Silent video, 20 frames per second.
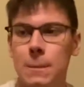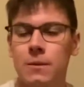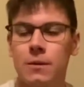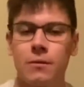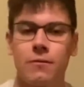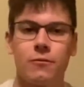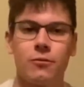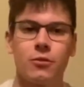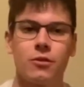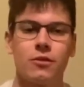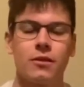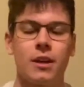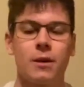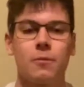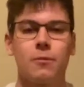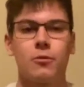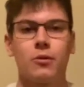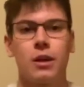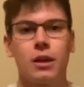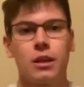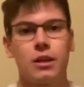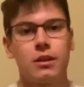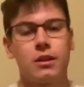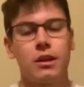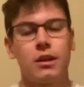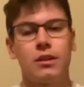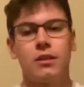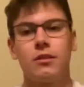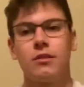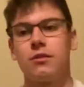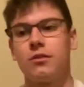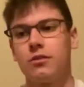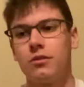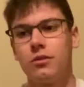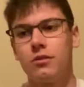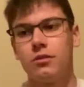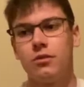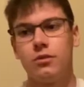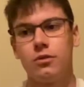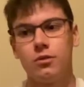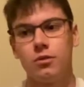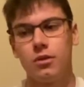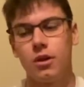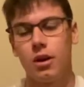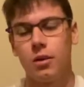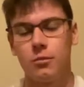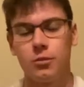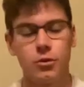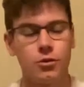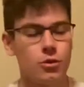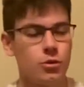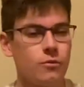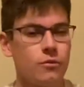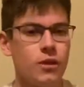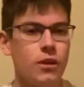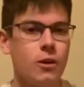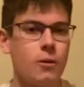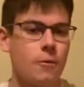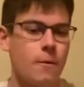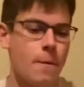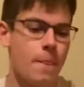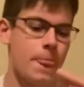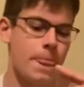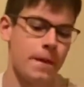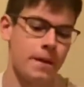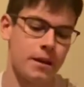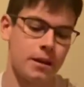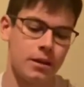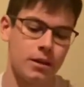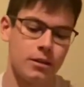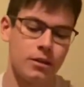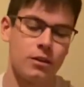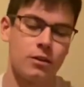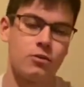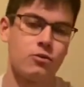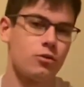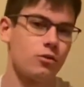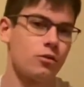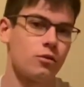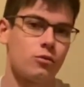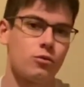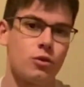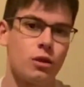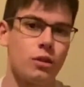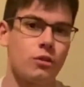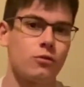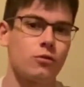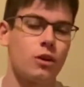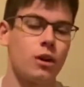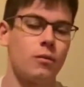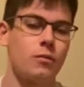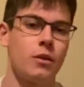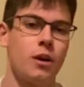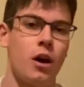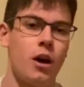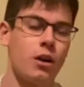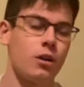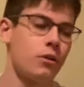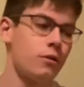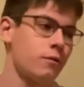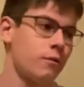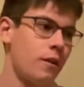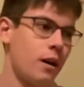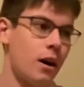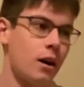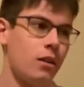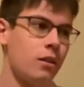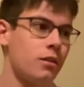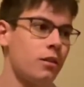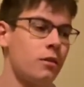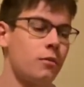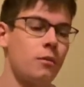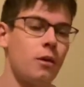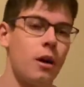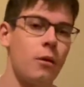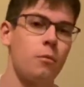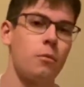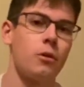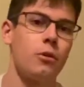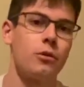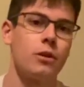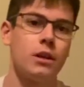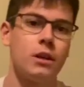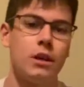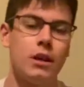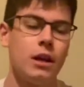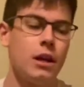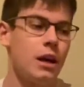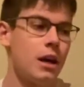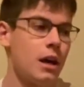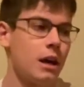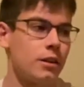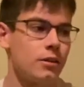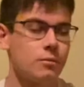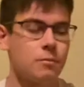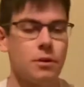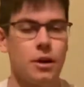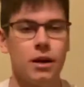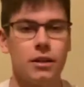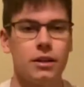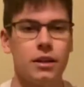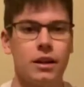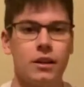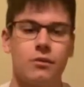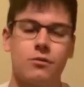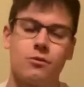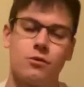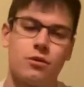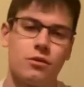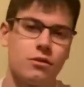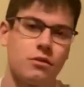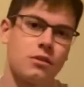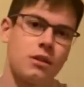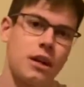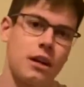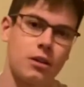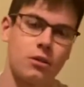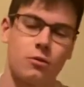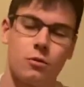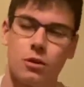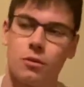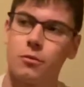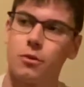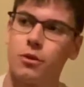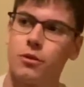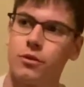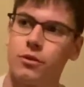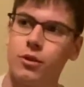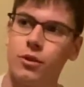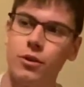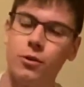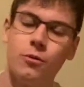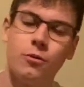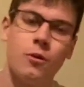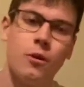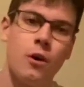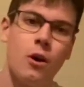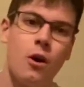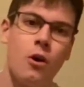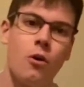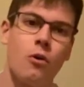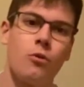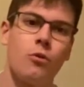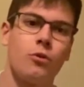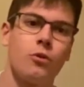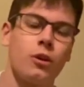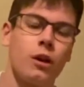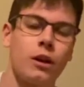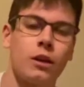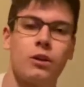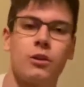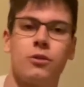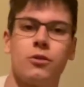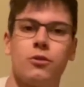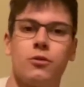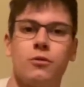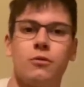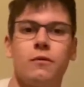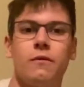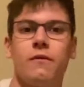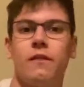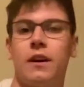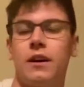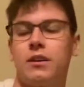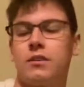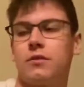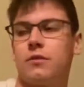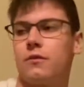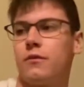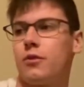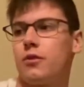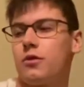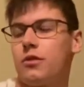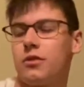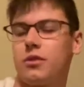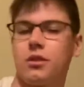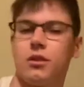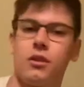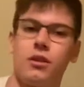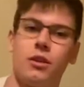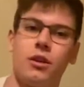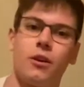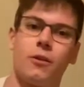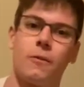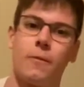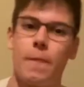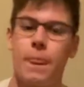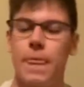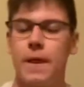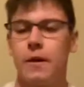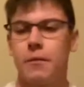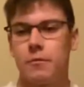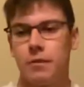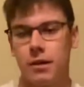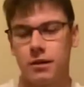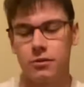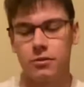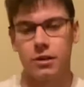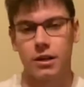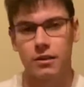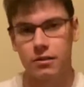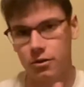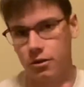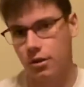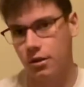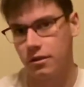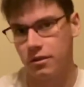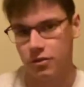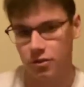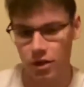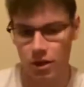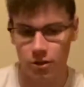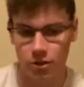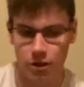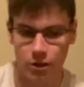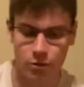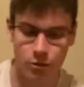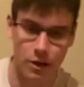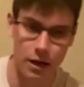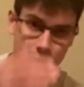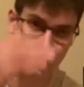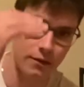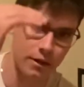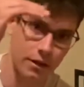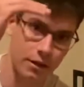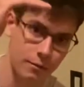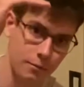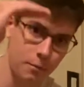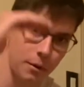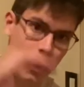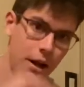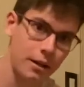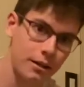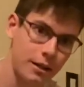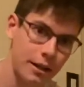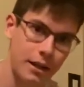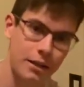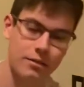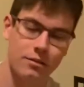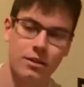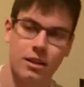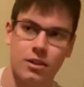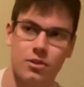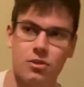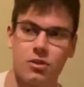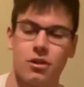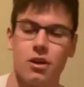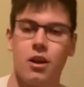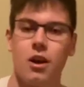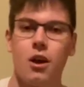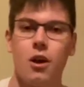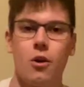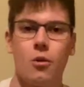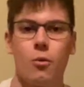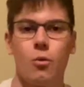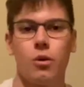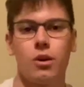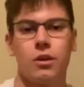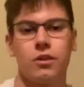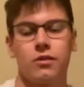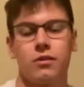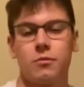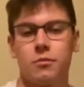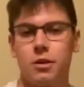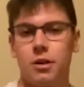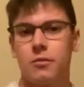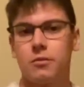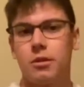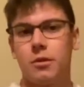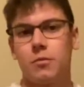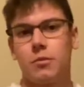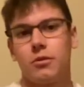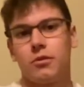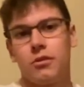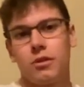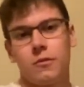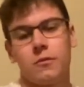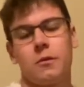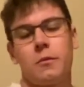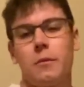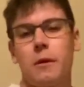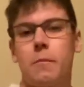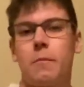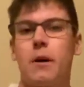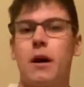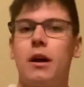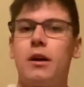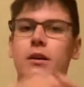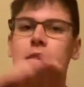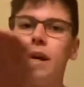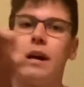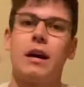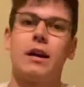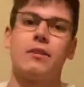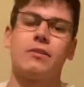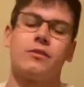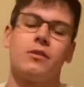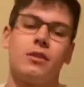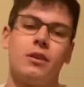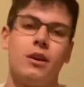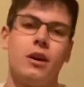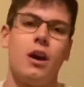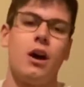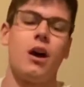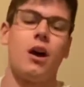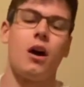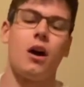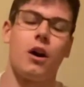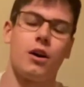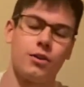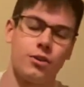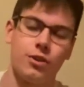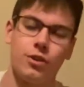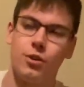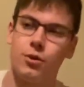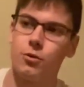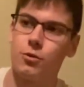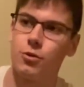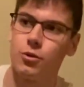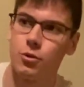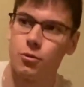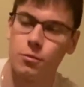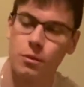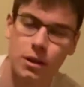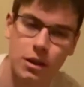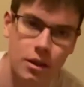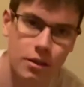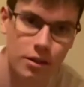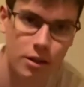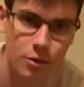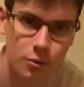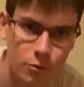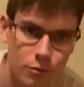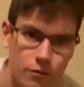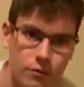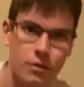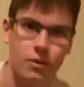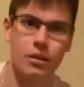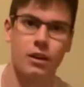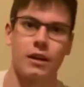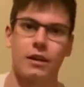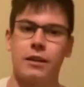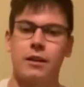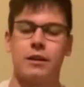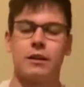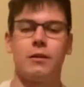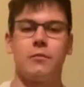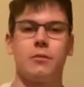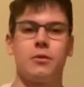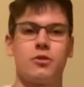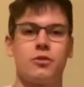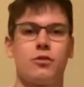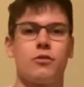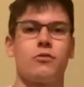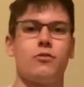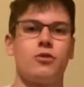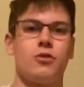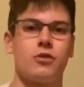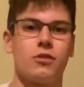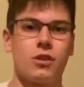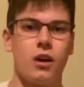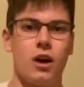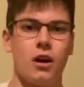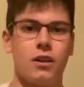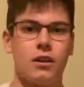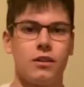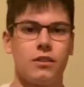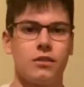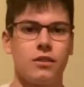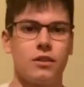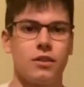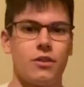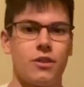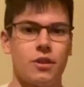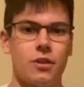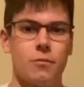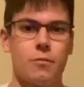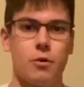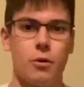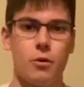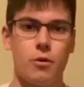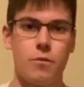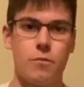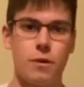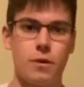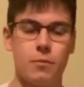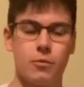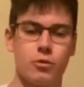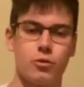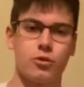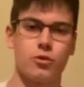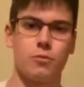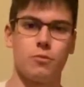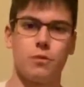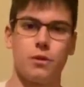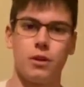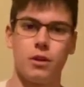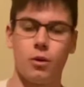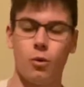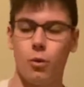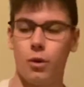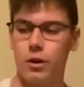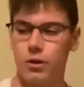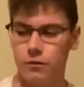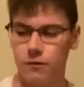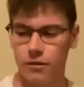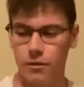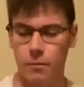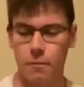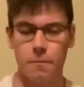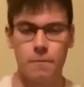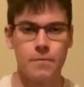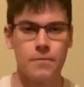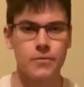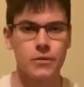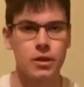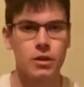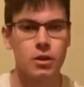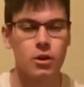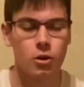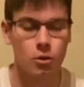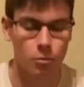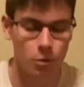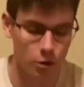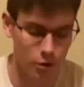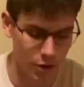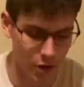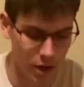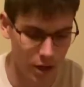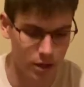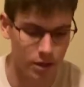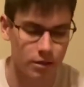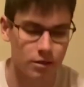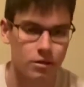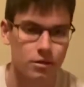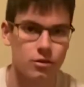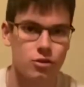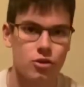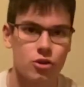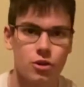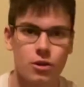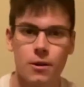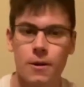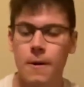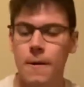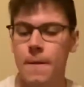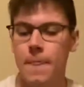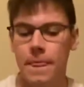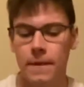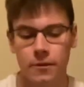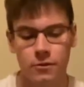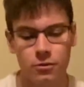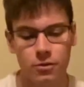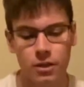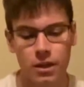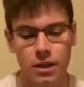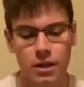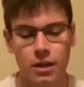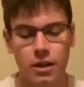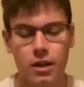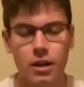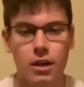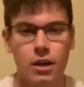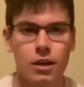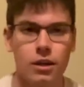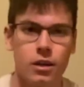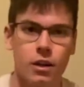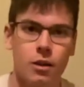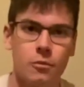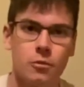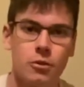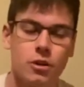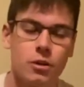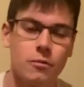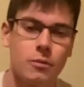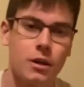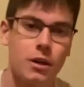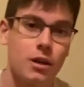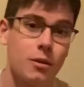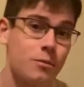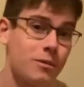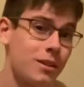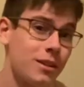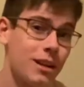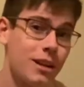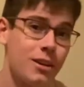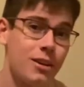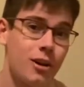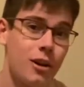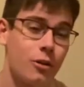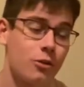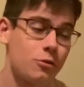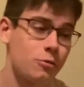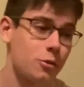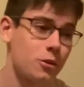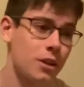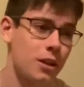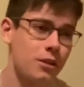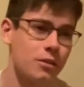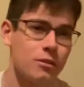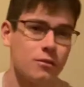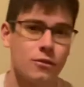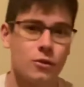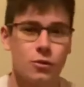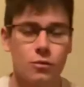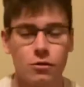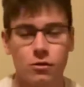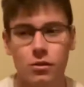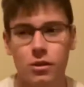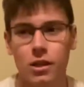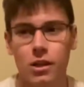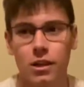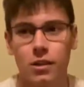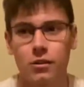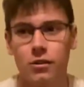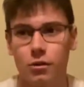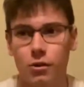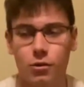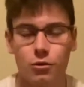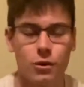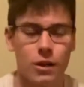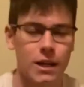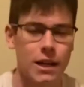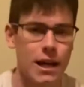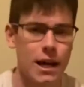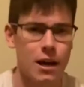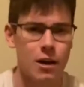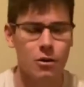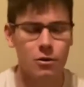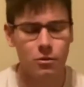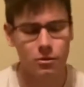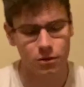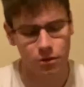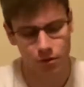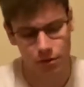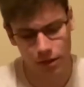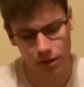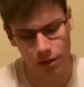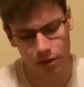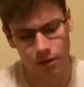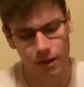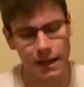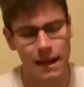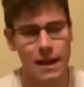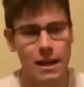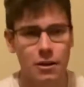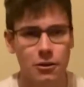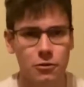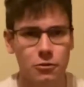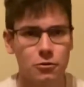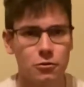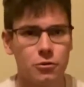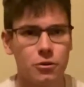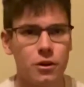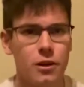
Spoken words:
For example, I can take this YouTube video, I can then just transcribe the audio file and then upload it as a podcast, which is exactly what I'm going to do. Or I can do vice versa, as you guys know, on this channel, I do have a podcast section where I sometimes upload some of my podcasts onto YouTube because I do feel like it just reaches the audience, and I think both people should be aware of them, or both audiences should. So again, you can make up to $10 per 1,000 views. You can get started right now. You can go to Anchor.